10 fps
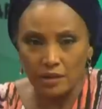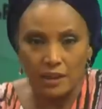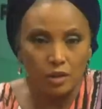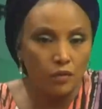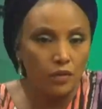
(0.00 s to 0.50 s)
I
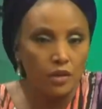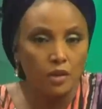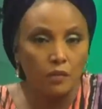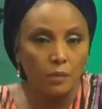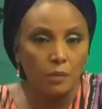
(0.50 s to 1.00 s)
understand
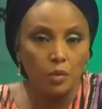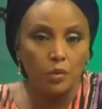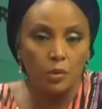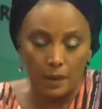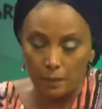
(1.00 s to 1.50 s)
University of
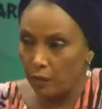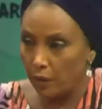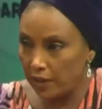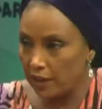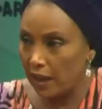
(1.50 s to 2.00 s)
Maiduguri might
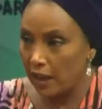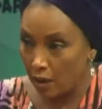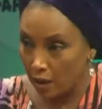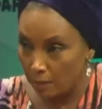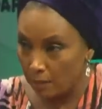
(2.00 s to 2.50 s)
be ready.
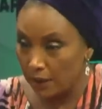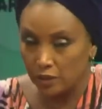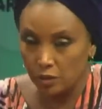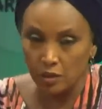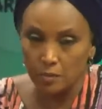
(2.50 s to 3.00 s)
I'll come
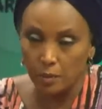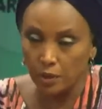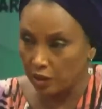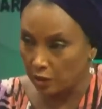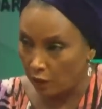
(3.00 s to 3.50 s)
back to this
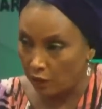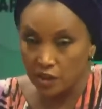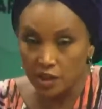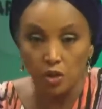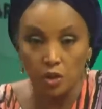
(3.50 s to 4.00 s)
budget
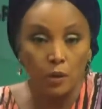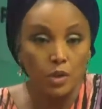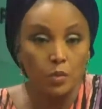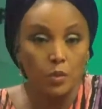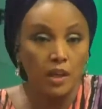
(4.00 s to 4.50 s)

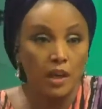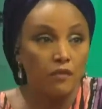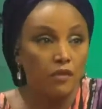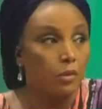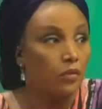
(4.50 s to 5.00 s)
conversation once we
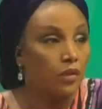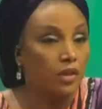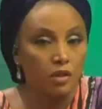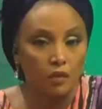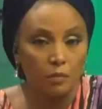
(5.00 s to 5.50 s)
hear from
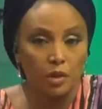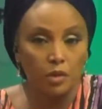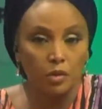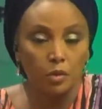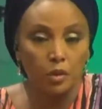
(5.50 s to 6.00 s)
University of
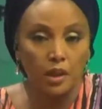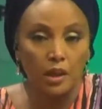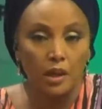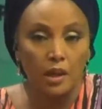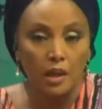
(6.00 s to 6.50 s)

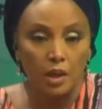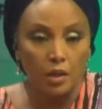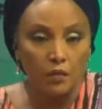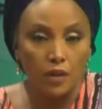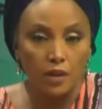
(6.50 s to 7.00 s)
Maiduguri.
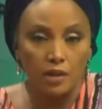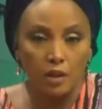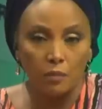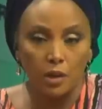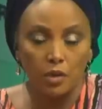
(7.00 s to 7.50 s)

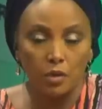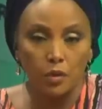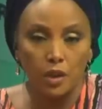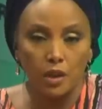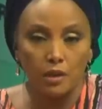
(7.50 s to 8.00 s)
University of
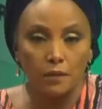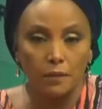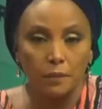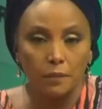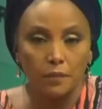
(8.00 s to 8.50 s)
Maiduguri,
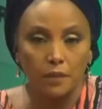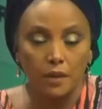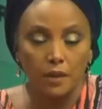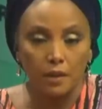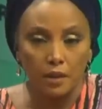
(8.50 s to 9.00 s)

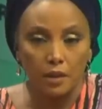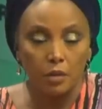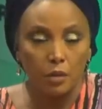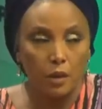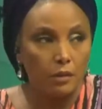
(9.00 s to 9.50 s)

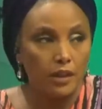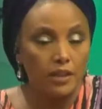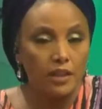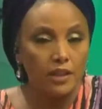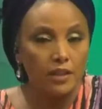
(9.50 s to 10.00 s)
you are
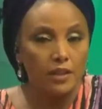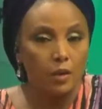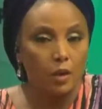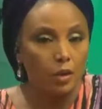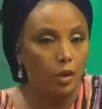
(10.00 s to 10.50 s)
ready
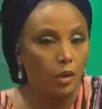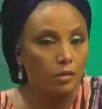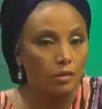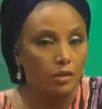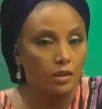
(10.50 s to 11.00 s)
or
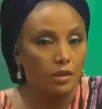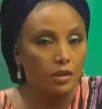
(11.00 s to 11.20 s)
not?